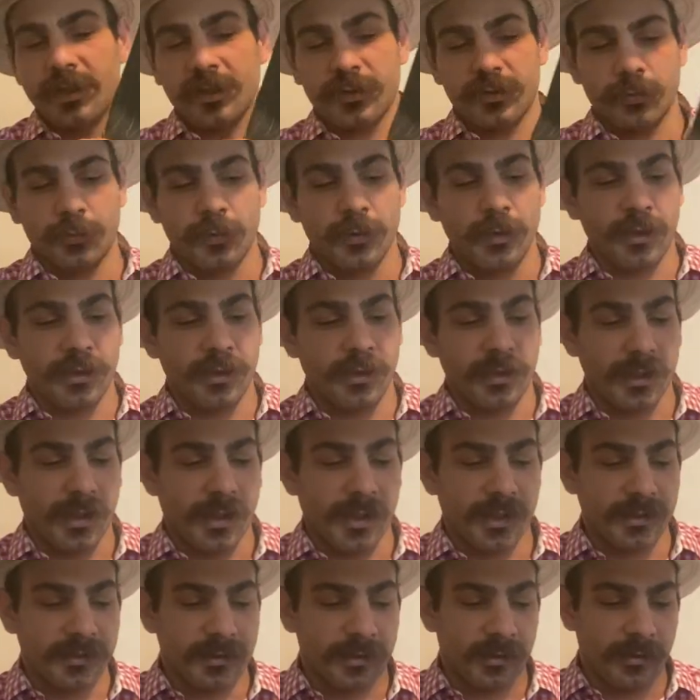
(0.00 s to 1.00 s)
is really
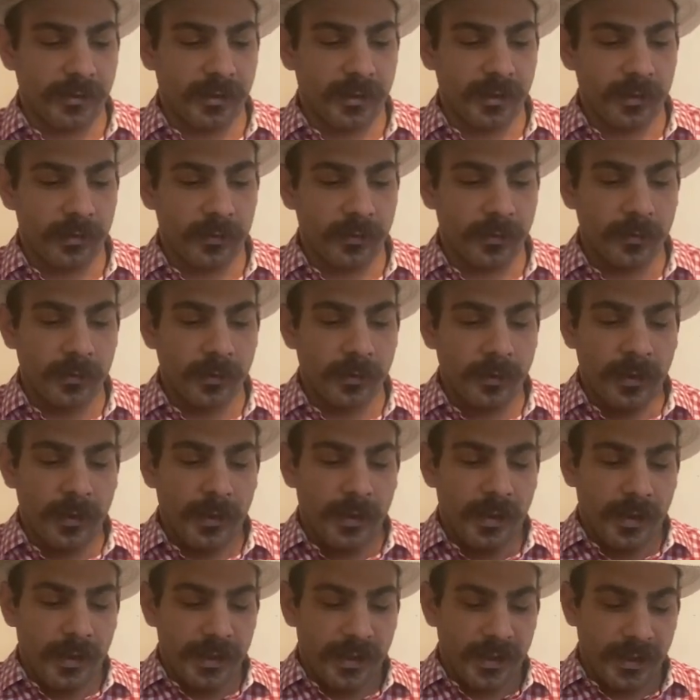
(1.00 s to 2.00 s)
nice on here
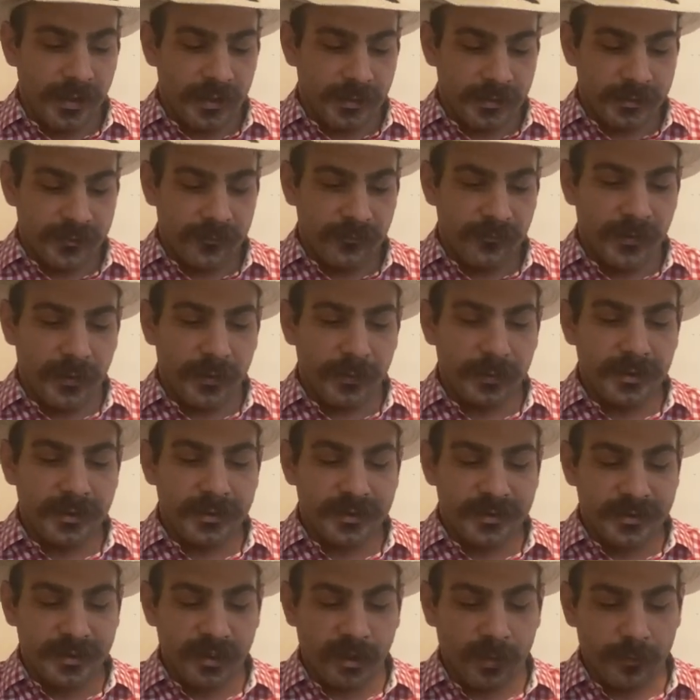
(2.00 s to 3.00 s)
it's very
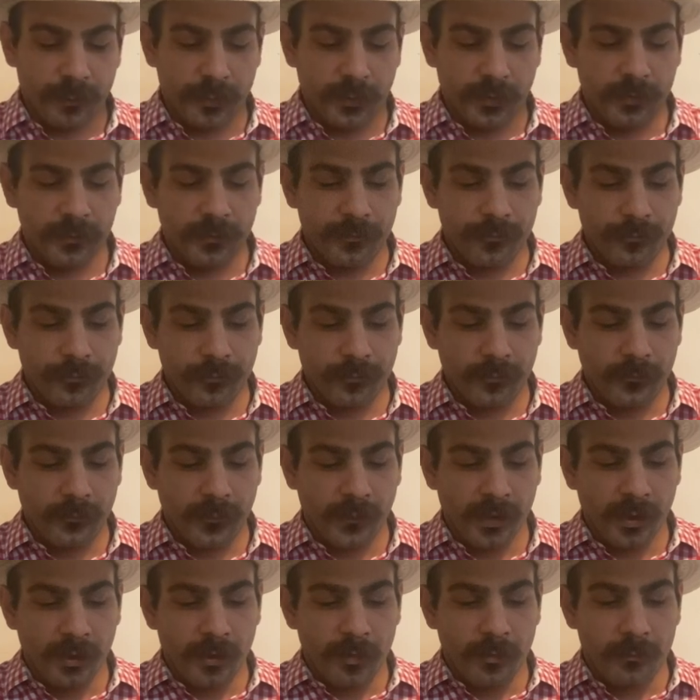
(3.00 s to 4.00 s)
supple
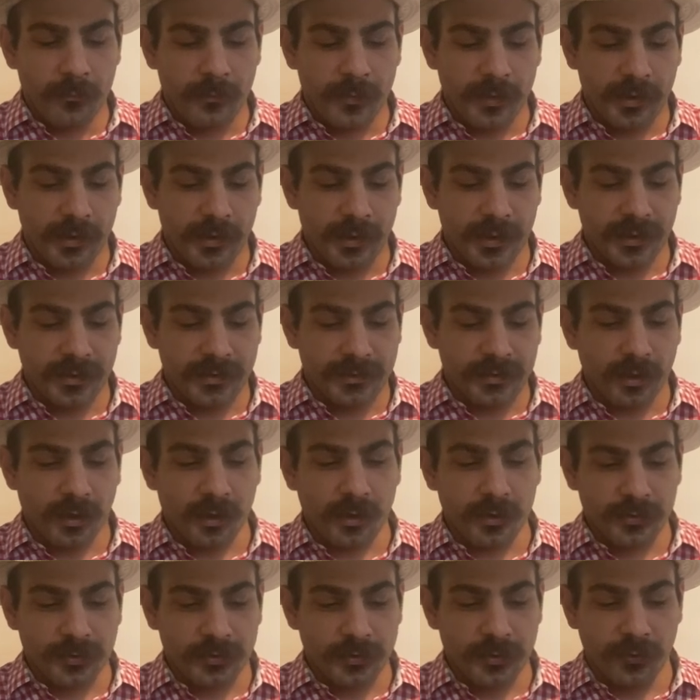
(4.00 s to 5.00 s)
but it's
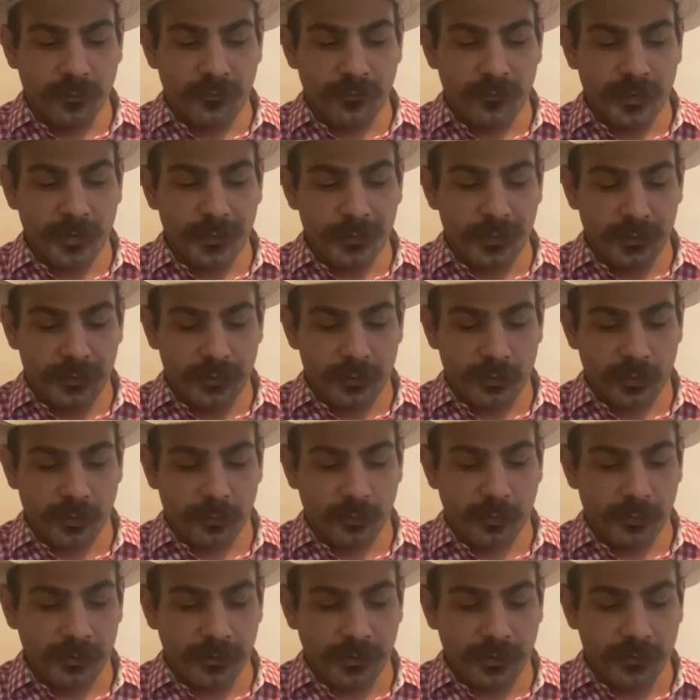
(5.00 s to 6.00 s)
also very
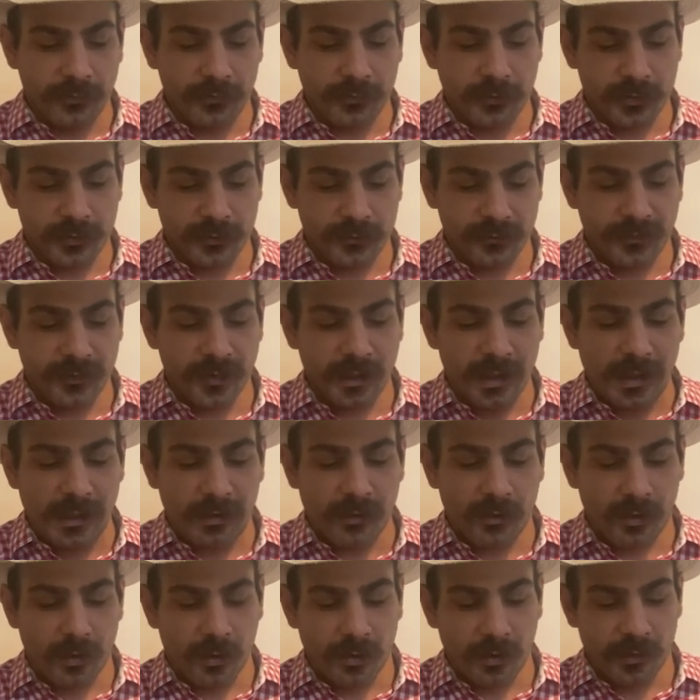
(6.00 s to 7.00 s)
durable. You could just feel
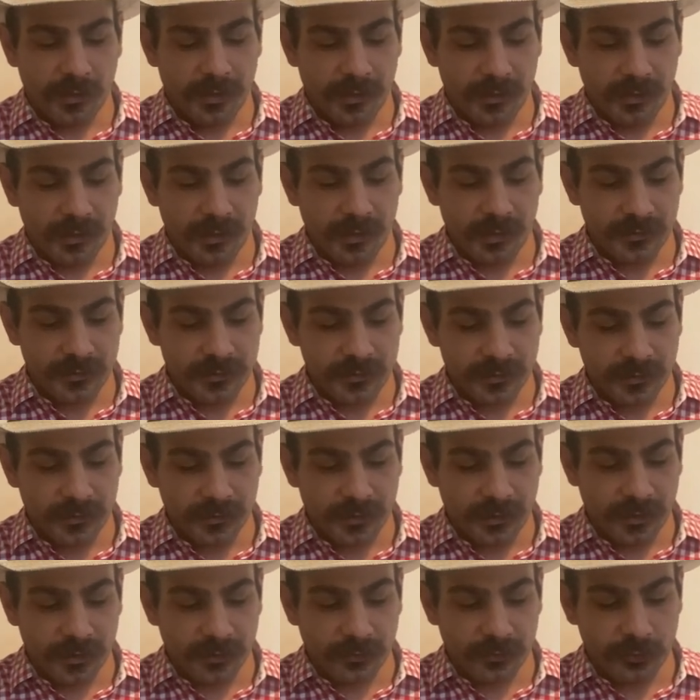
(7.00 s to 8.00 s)
how hard it is
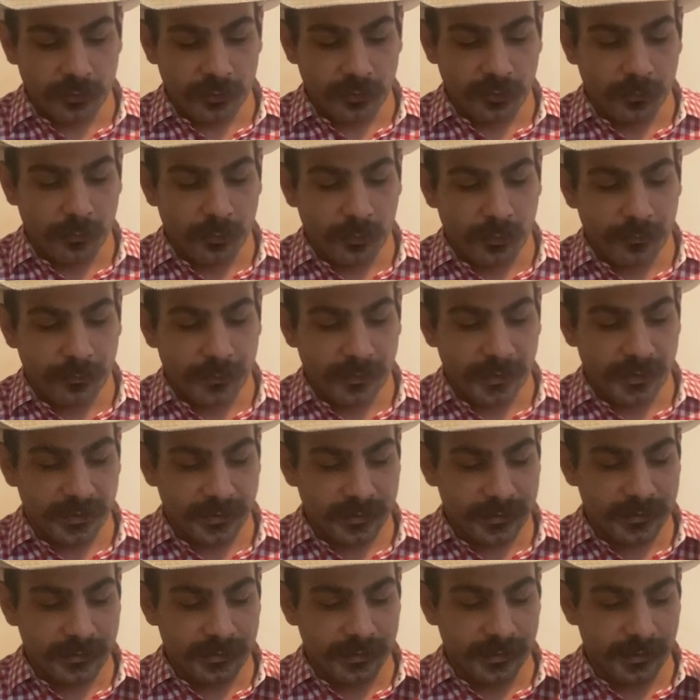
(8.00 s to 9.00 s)
and, and durable, but
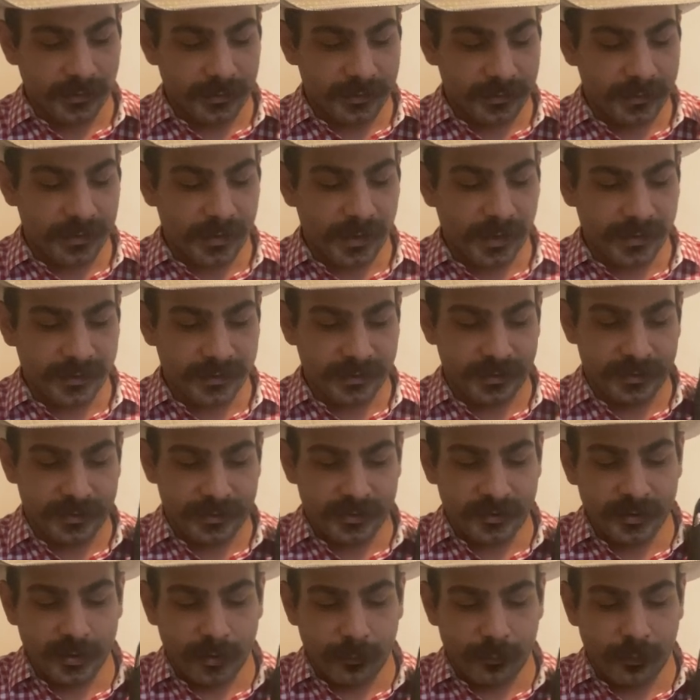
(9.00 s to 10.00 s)
it's it's nice and
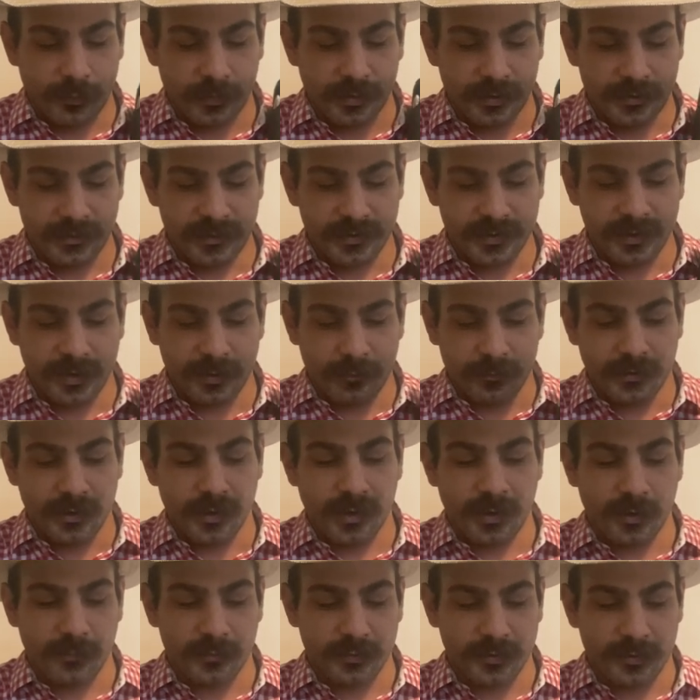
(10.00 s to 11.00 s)
supple at the same
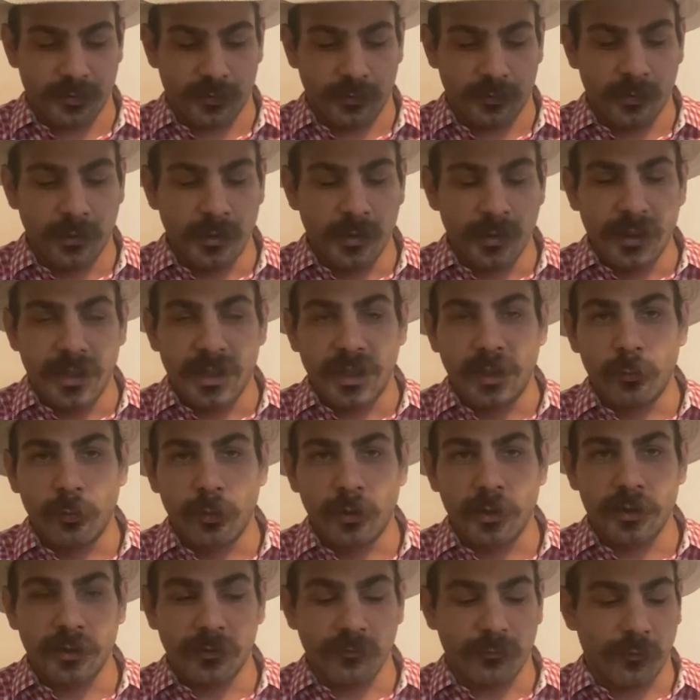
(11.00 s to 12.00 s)
time. So it
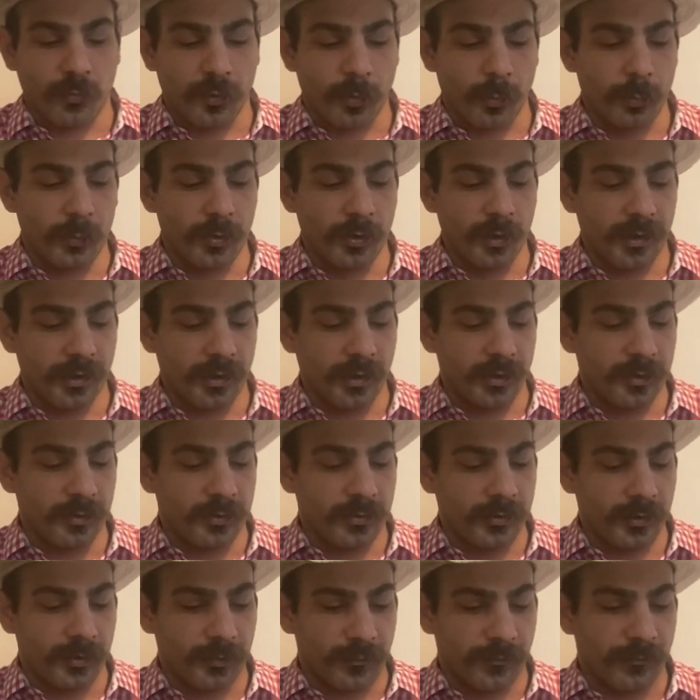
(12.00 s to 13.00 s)
will conform really good
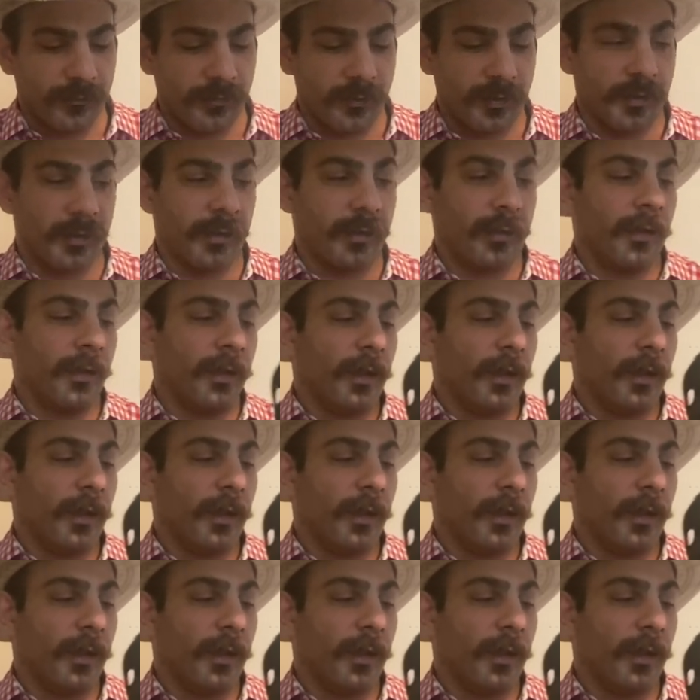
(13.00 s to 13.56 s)
to your foot.